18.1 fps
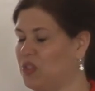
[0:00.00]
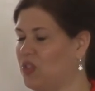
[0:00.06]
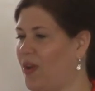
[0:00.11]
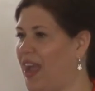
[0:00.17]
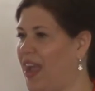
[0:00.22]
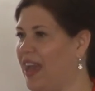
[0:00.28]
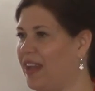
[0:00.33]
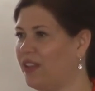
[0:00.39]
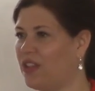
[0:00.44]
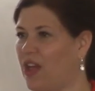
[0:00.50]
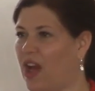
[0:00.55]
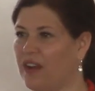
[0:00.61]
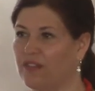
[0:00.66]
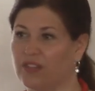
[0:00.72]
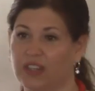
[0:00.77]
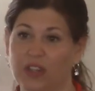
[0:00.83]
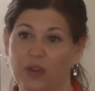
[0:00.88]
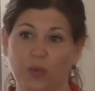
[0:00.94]
So I had a lot
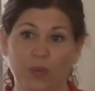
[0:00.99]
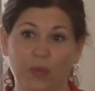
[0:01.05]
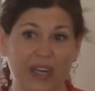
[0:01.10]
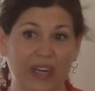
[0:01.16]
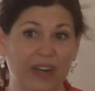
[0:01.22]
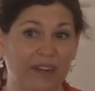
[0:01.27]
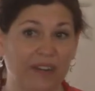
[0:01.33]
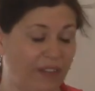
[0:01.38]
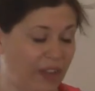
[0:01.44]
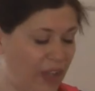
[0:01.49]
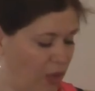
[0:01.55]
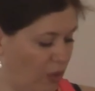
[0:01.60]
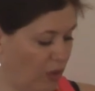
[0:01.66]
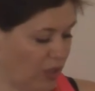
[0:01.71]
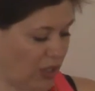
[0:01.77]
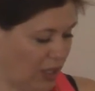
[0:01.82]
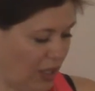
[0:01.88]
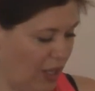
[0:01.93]
of really weird
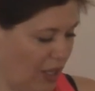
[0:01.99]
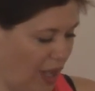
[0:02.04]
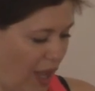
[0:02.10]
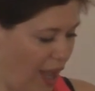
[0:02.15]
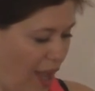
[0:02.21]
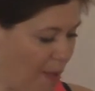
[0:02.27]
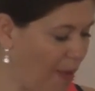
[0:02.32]
views uh,